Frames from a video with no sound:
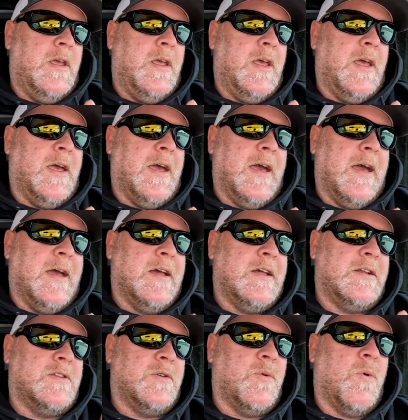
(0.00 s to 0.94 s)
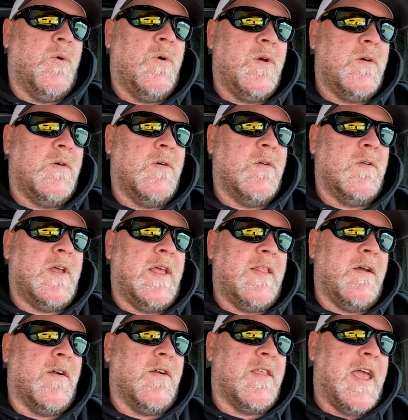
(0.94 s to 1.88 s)
yeah, the oil
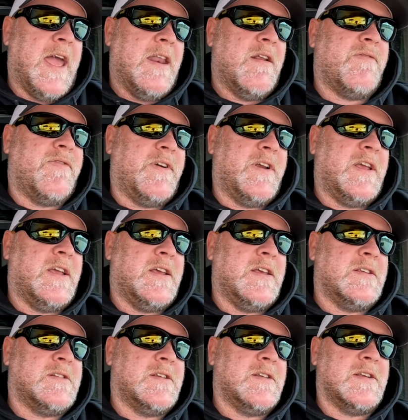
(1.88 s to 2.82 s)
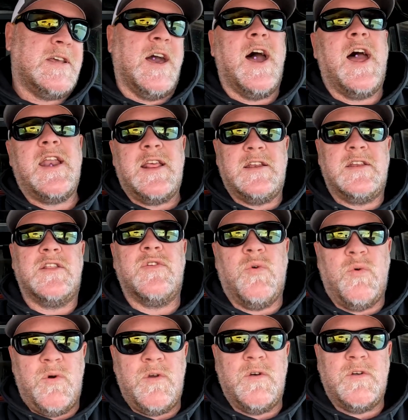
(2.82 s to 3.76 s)
or the antifreeze got into the
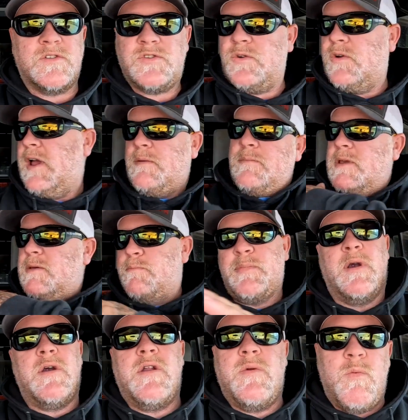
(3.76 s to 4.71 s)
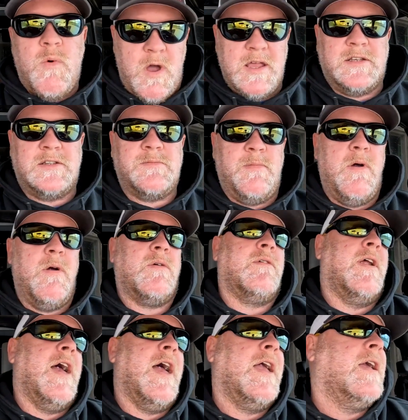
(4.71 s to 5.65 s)
oil, so I'd be burning white
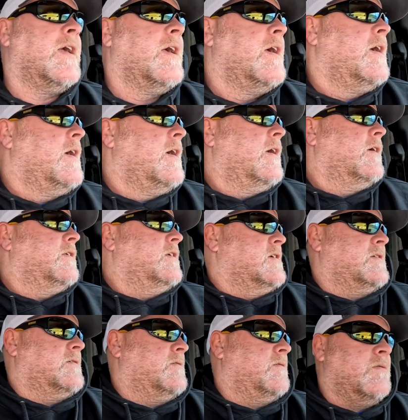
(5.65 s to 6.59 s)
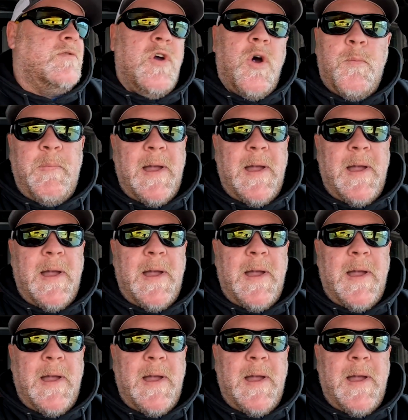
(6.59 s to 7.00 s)
smoke, right? Just no